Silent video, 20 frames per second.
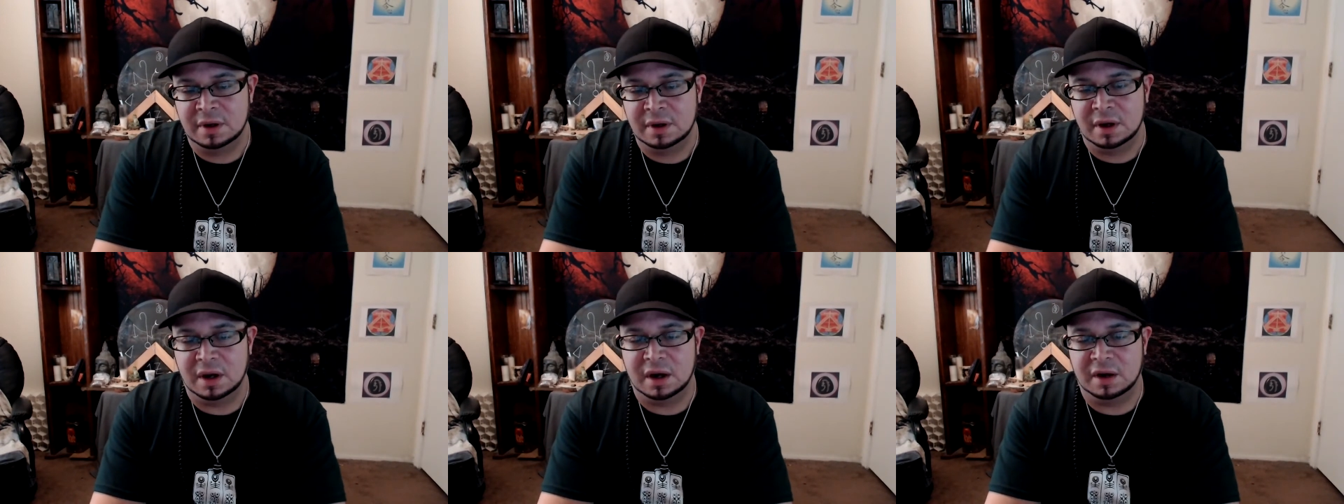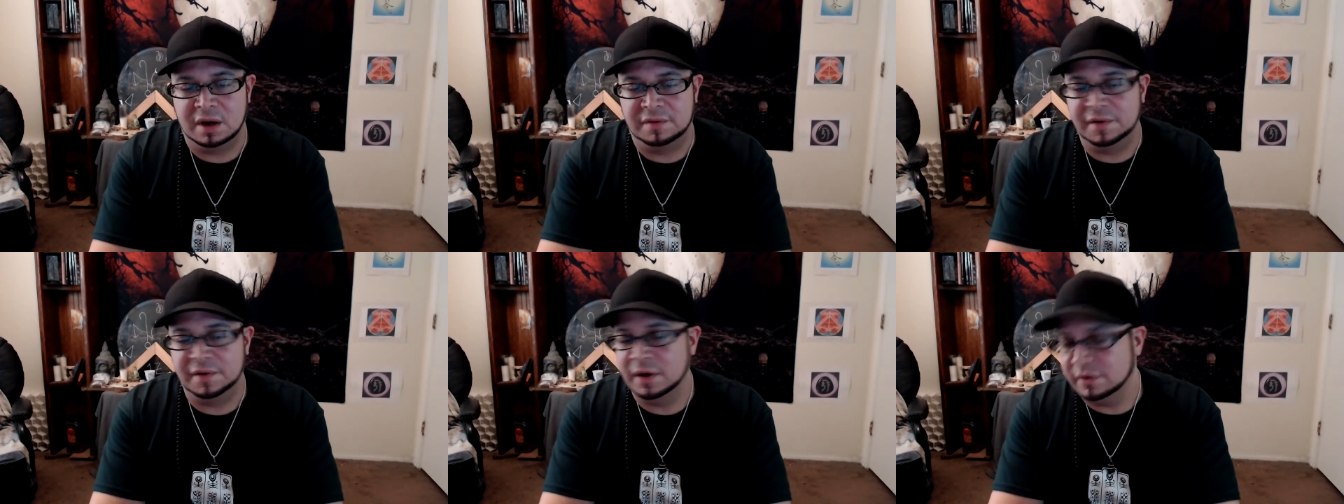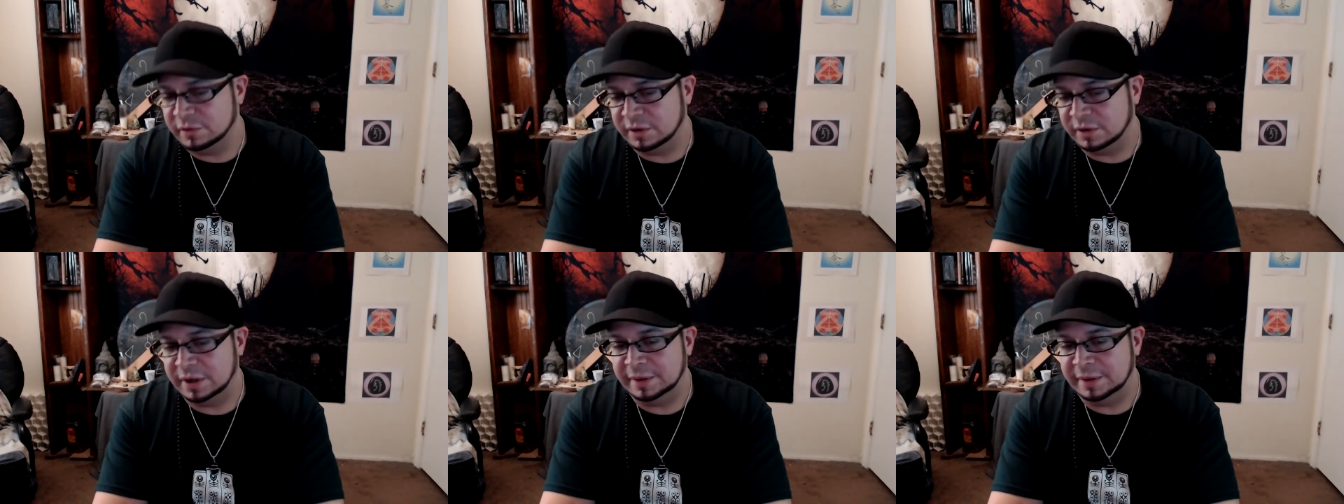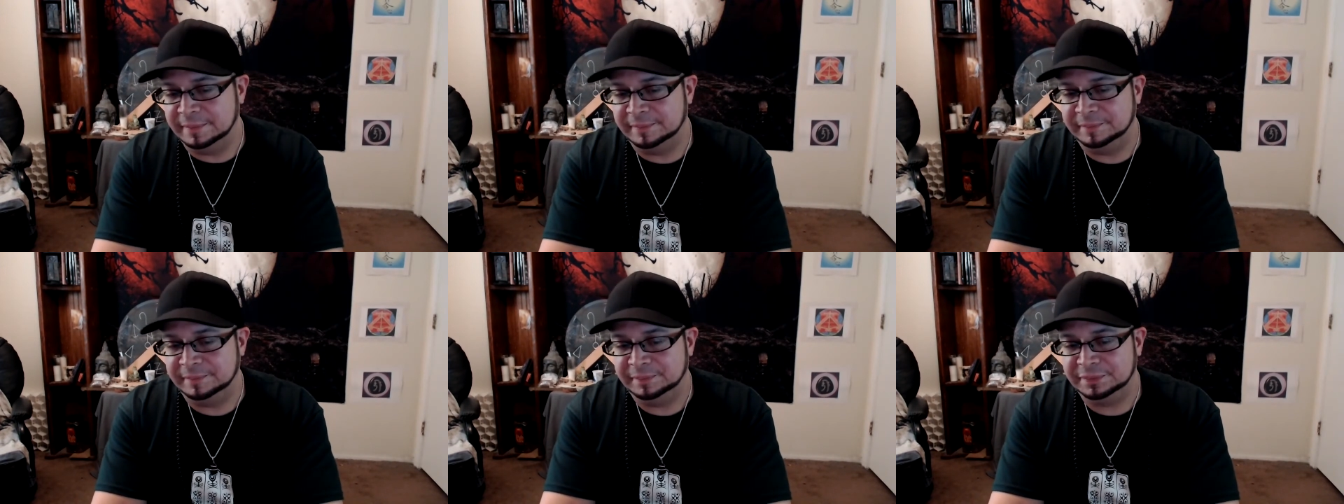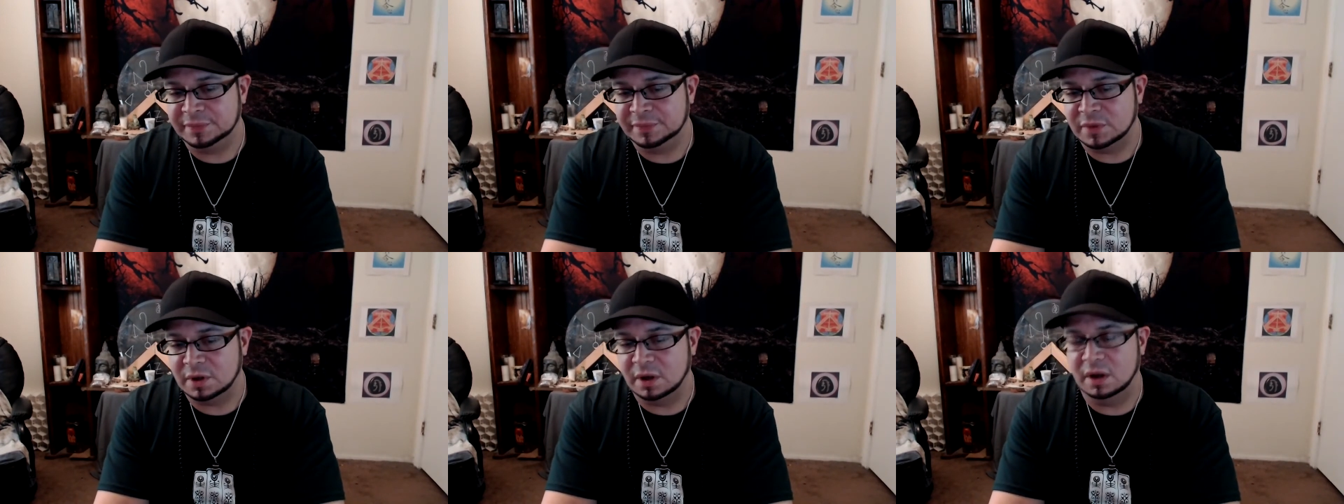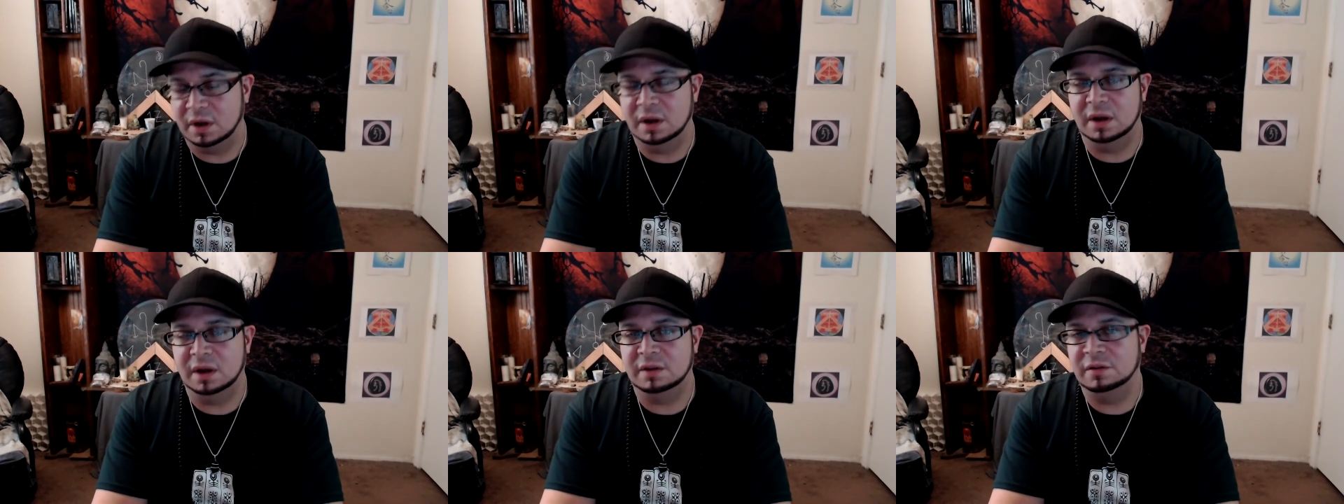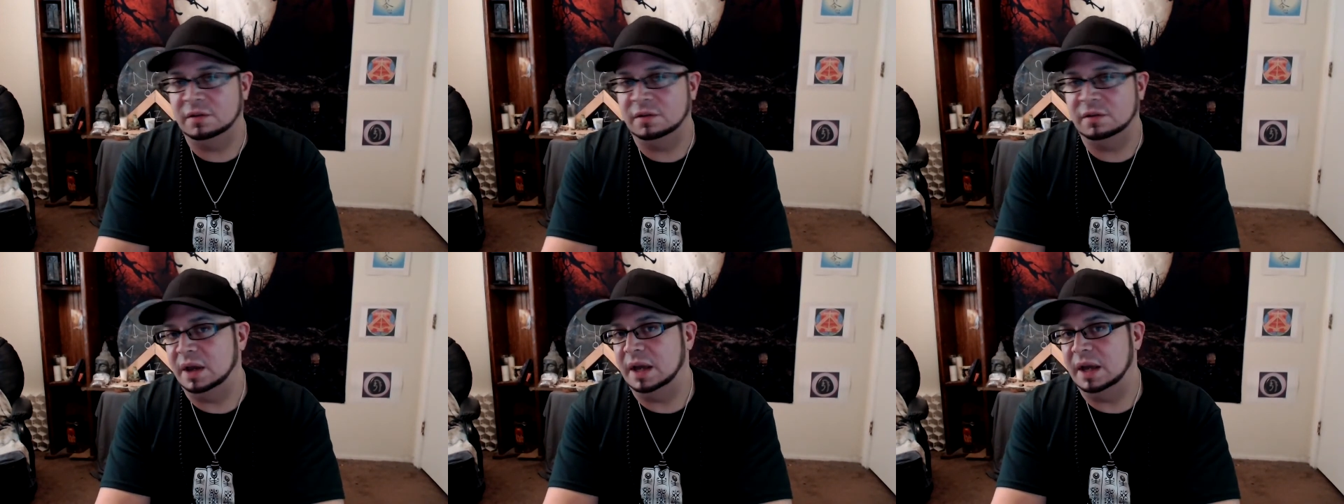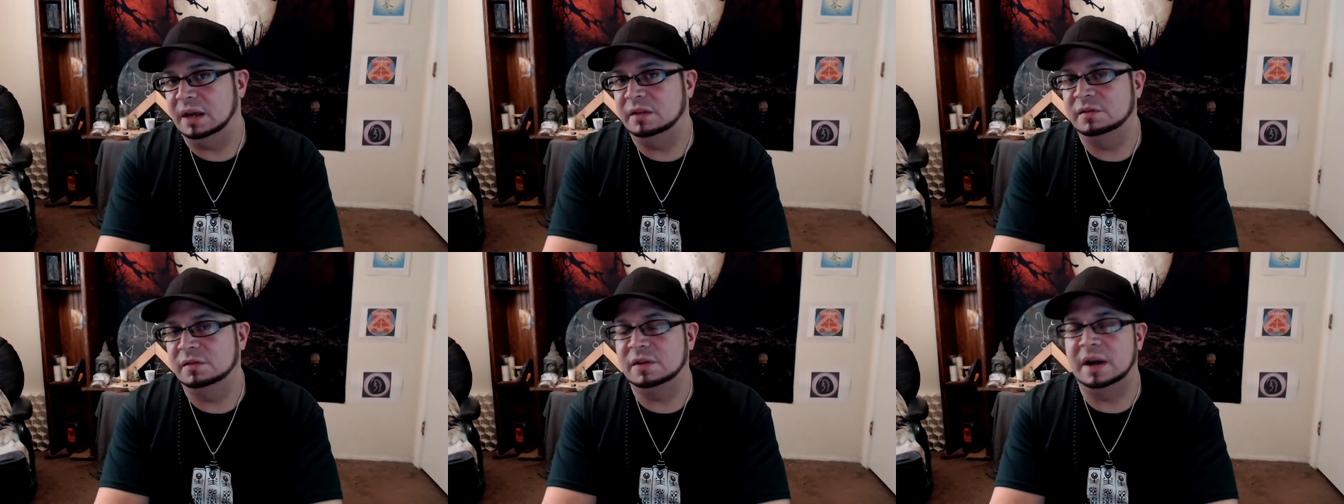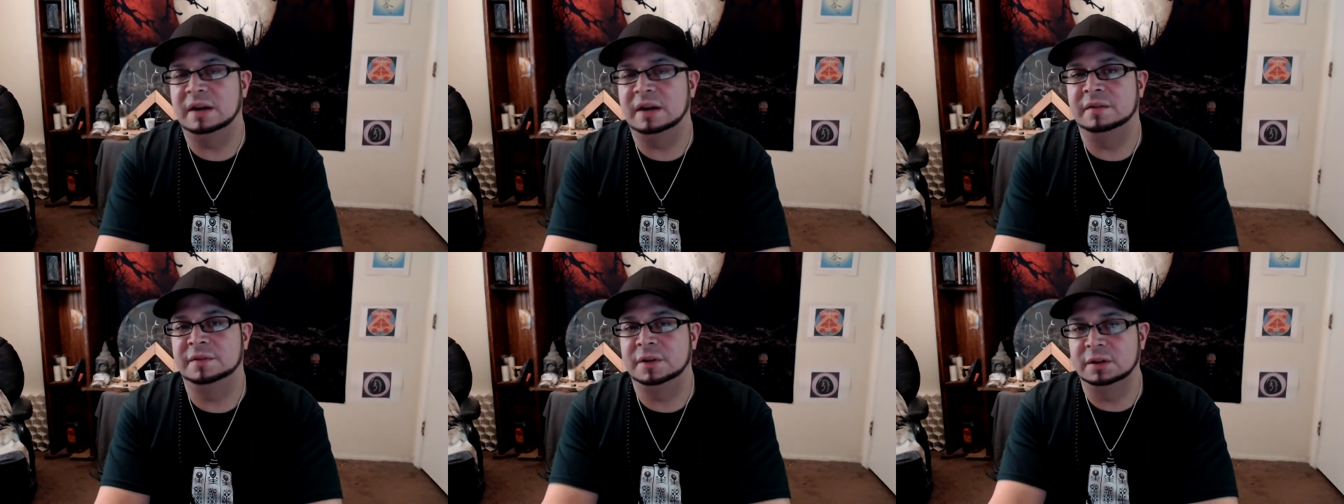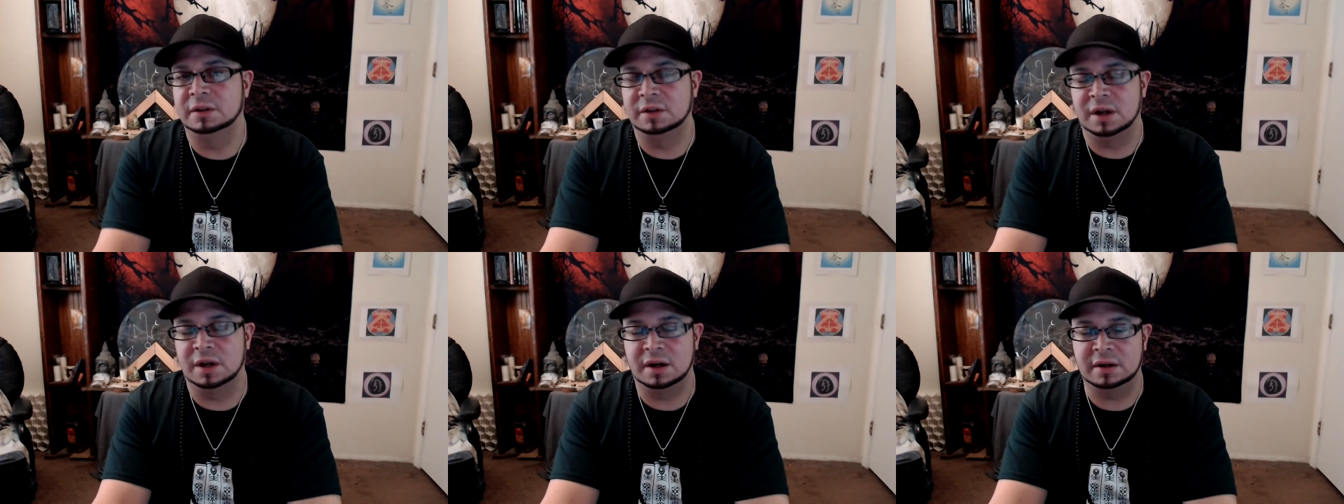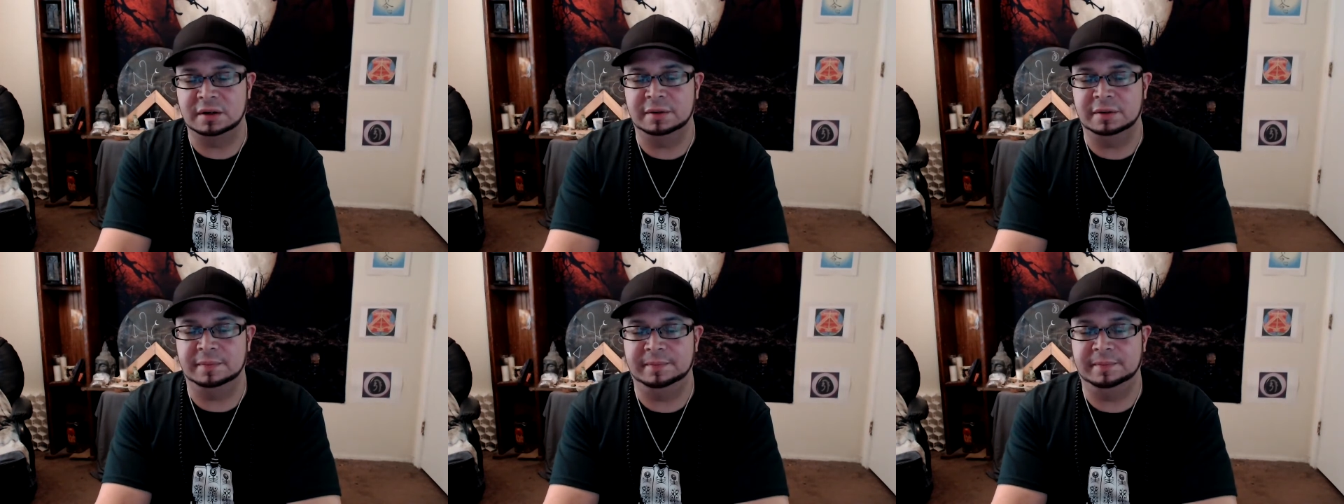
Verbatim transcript: Uh, firstly, it's a sign of good luck